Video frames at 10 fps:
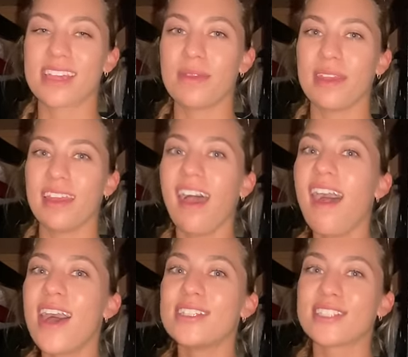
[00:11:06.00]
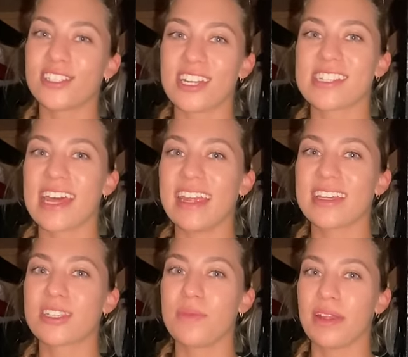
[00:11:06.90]
gonna be such an
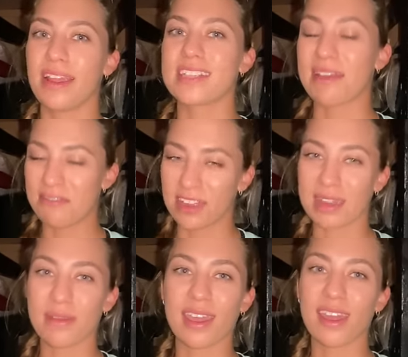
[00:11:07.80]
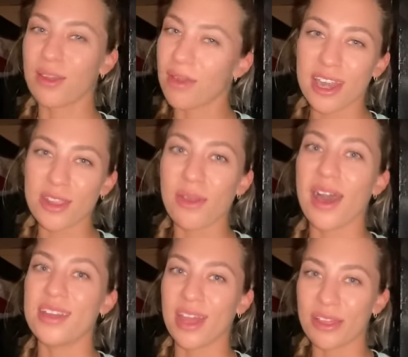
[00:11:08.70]
exciting experience. I feel like I'm gonna wanna do
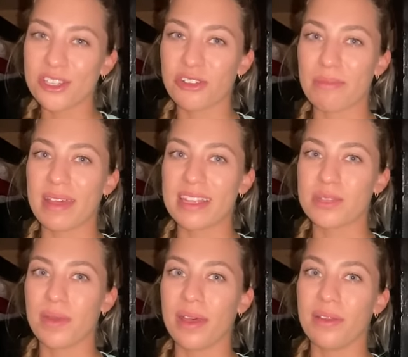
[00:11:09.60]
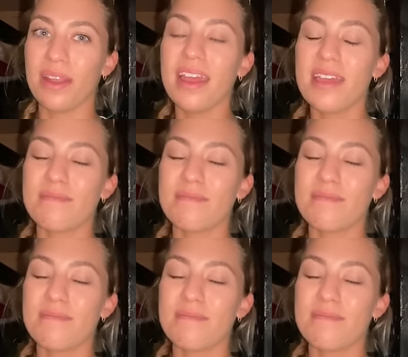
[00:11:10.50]
another trip on this boat.